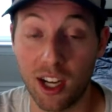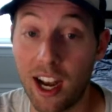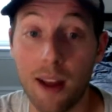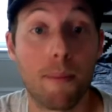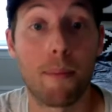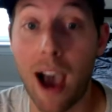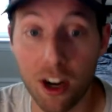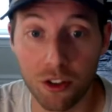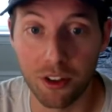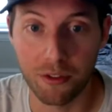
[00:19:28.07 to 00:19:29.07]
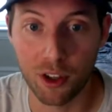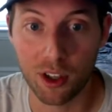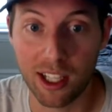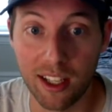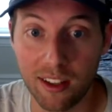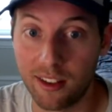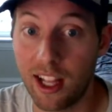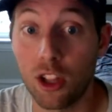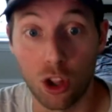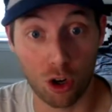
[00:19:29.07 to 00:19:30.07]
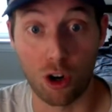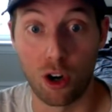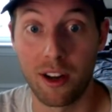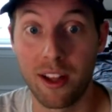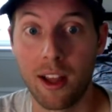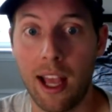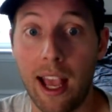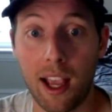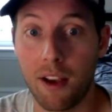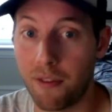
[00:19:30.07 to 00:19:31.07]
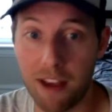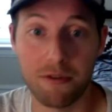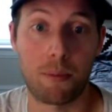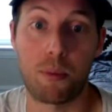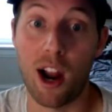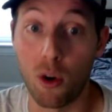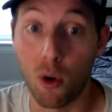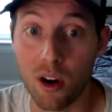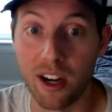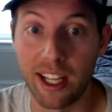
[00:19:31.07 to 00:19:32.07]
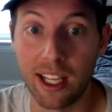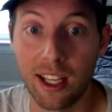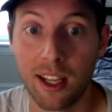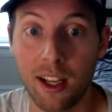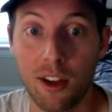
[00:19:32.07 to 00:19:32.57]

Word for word: And it models it for your kids. They learn, hey, if I have a priority,